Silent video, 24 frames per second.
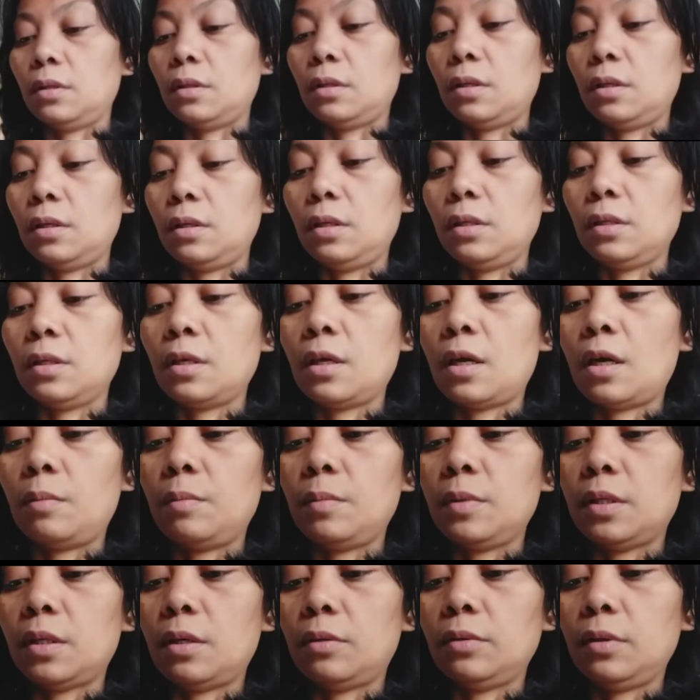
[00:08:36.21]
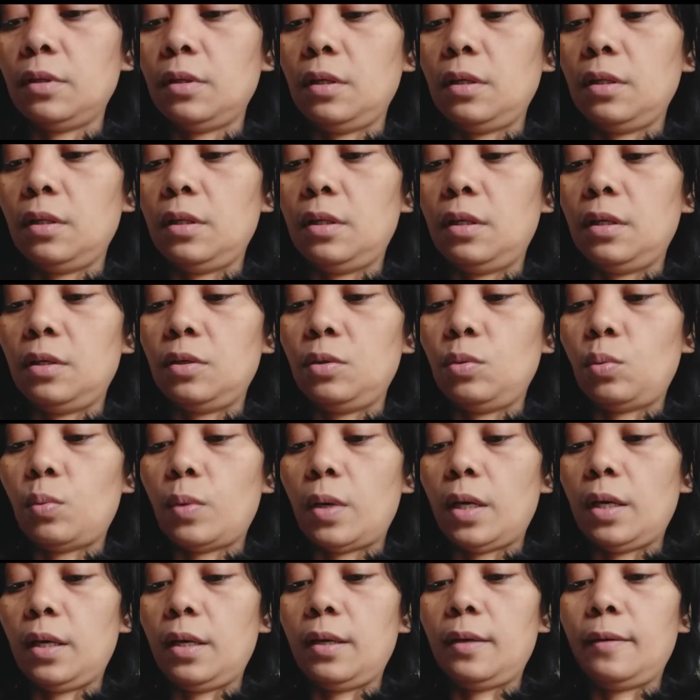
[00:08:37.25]
and it comes out in this
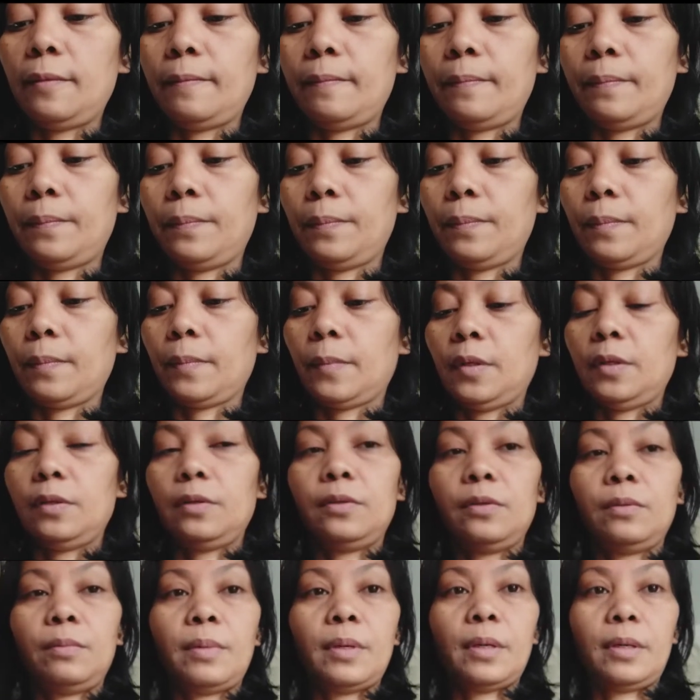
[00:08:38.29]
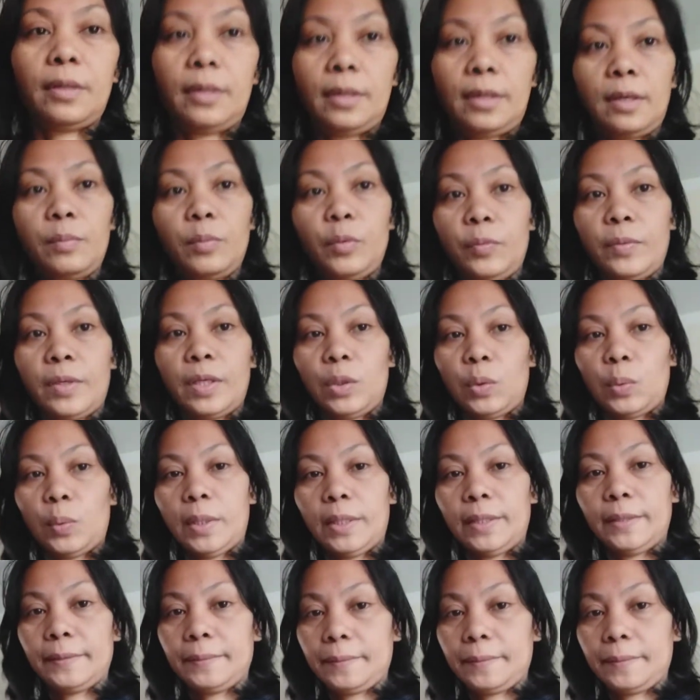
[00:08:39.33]
way. So better remove that one.